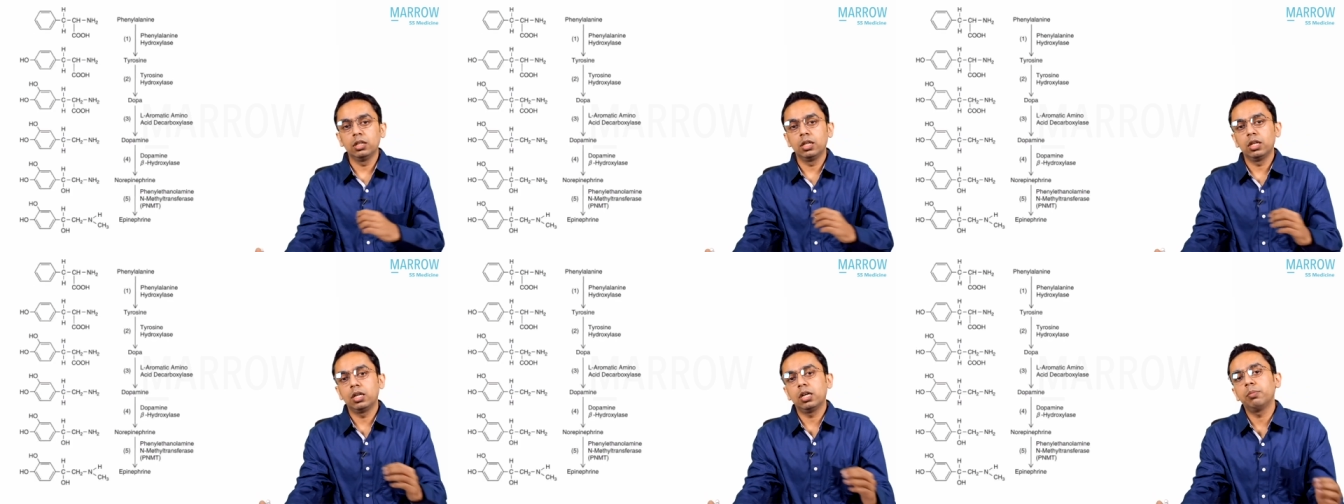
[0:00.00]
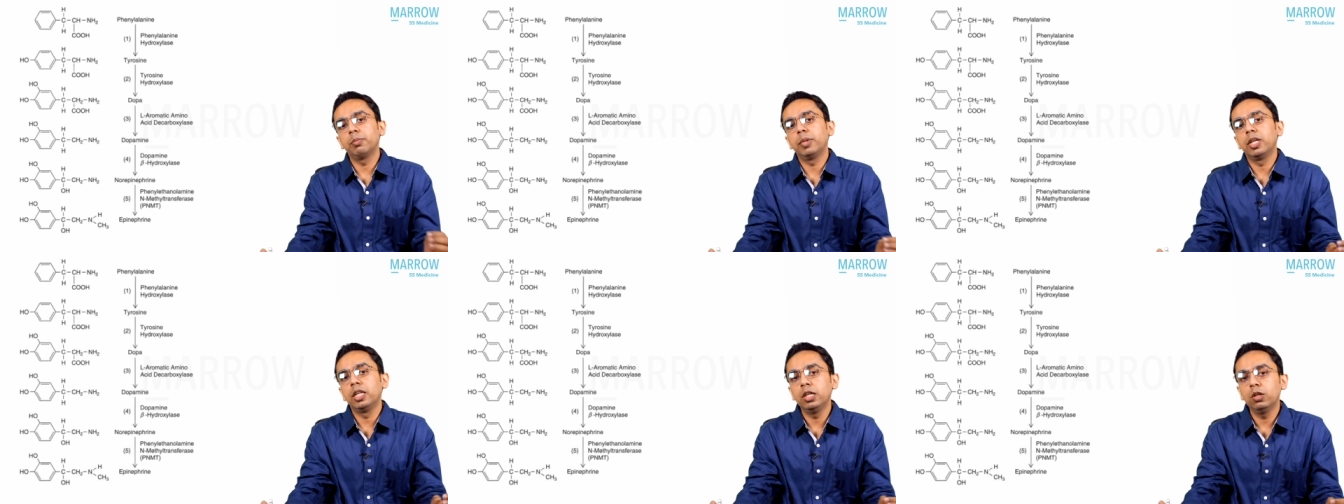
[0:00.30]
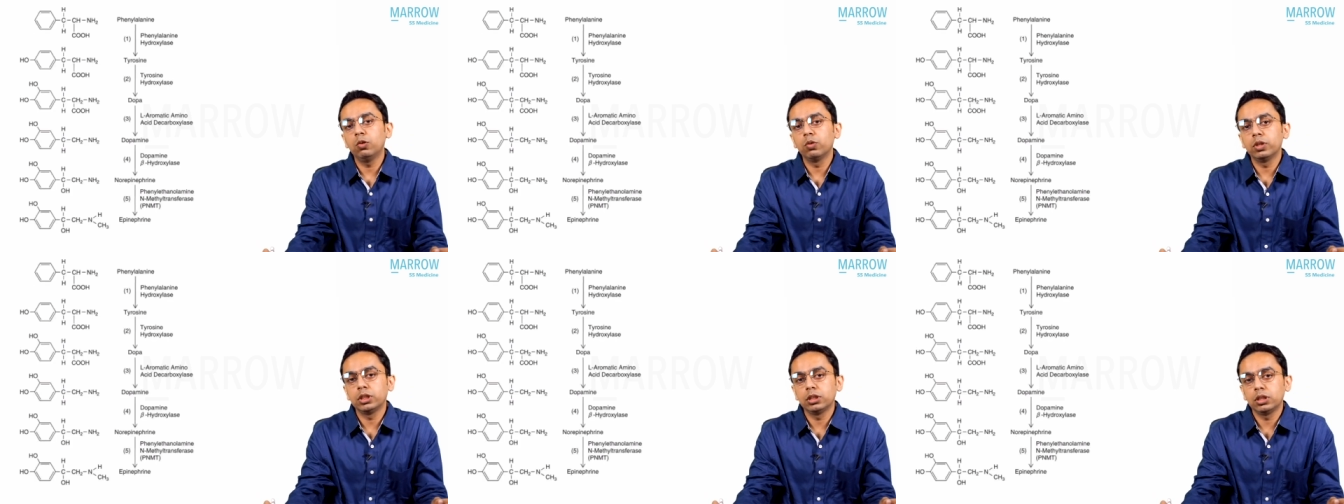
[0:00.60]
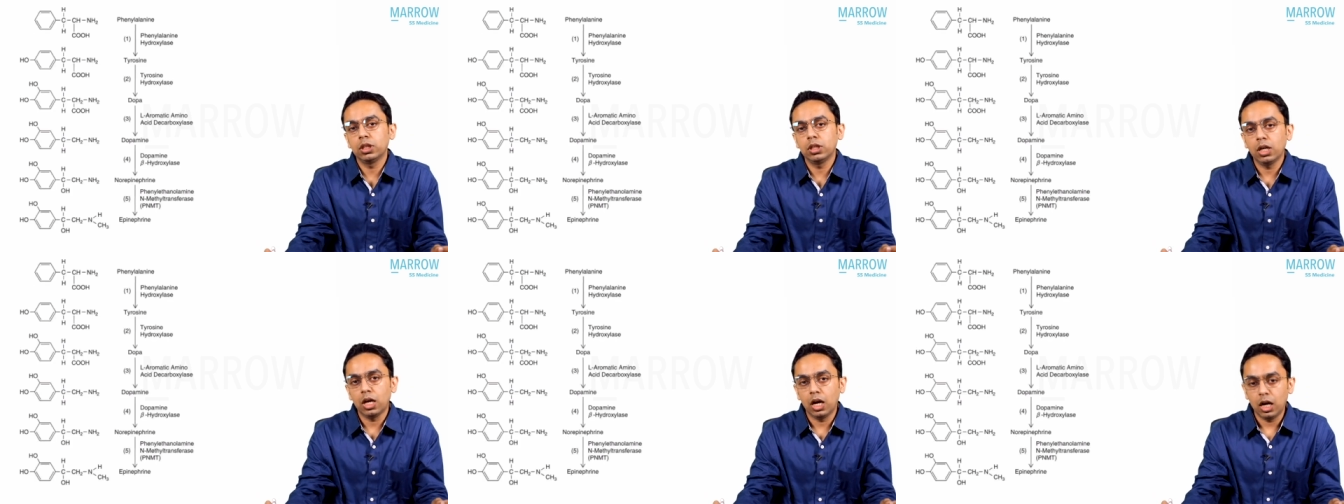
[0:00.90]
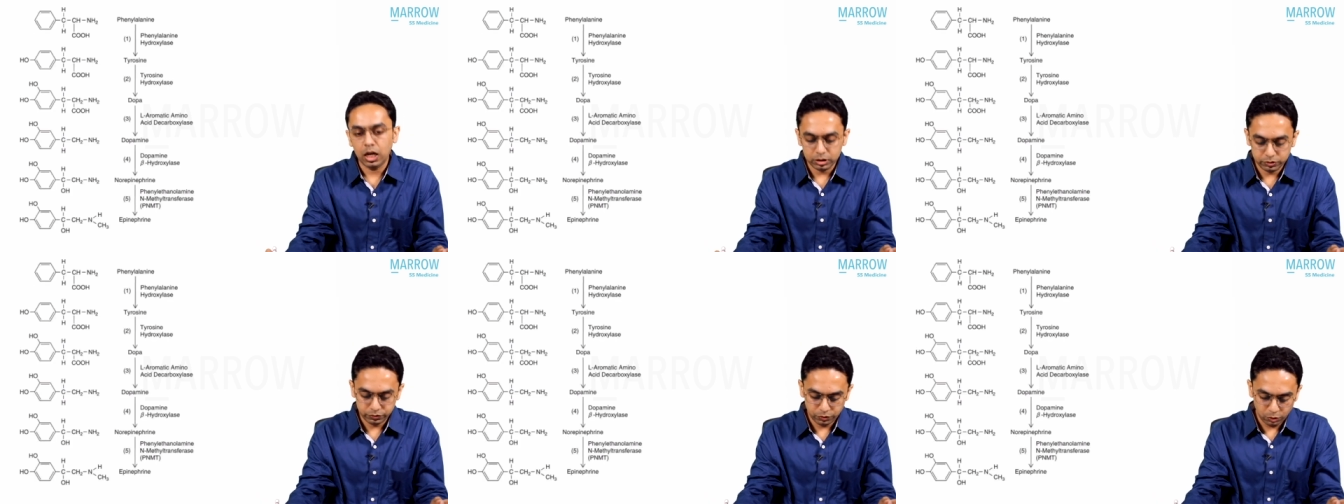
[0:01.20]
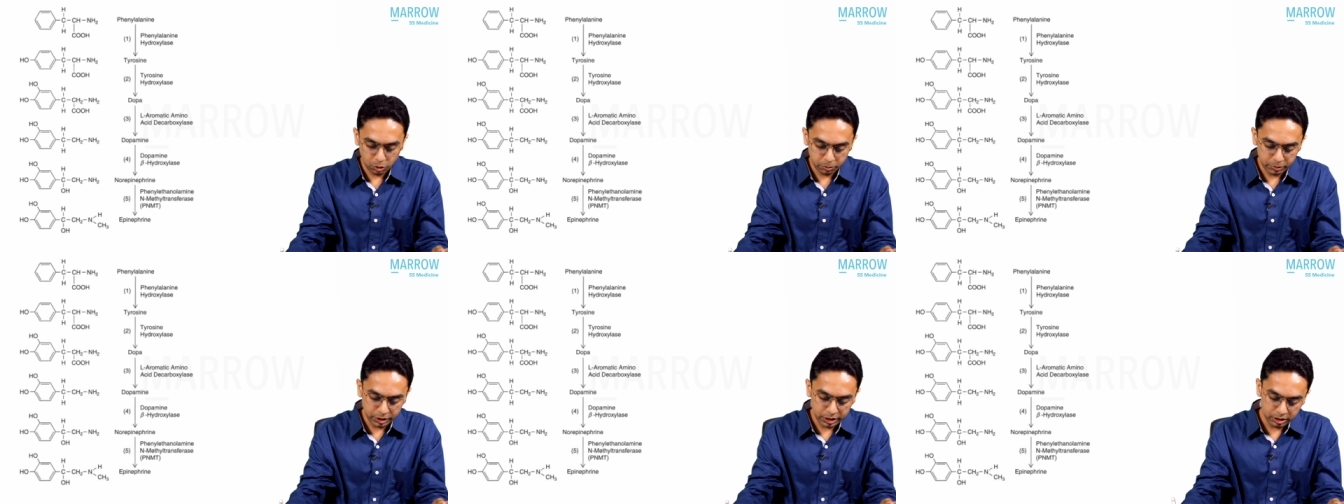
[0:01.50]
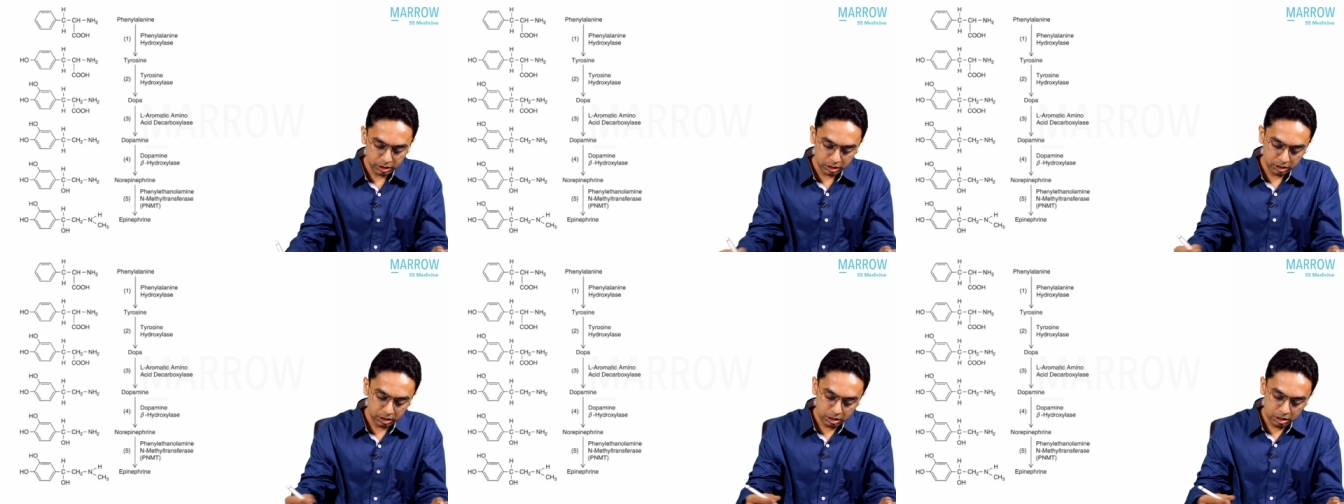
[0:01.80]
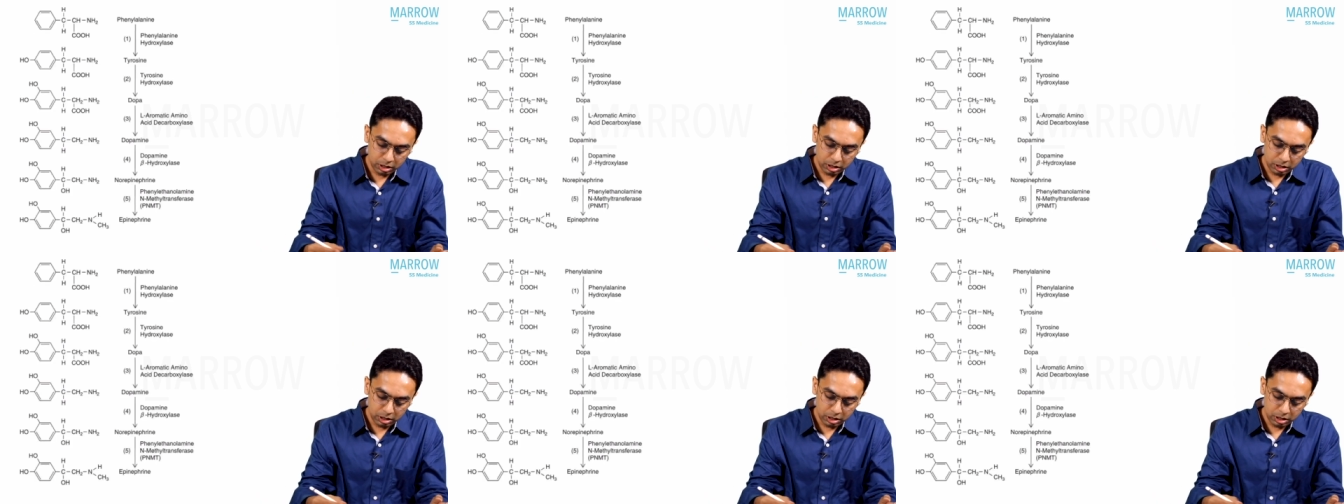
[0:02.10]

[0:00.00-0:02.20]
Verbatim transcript: There are many questions asked from it.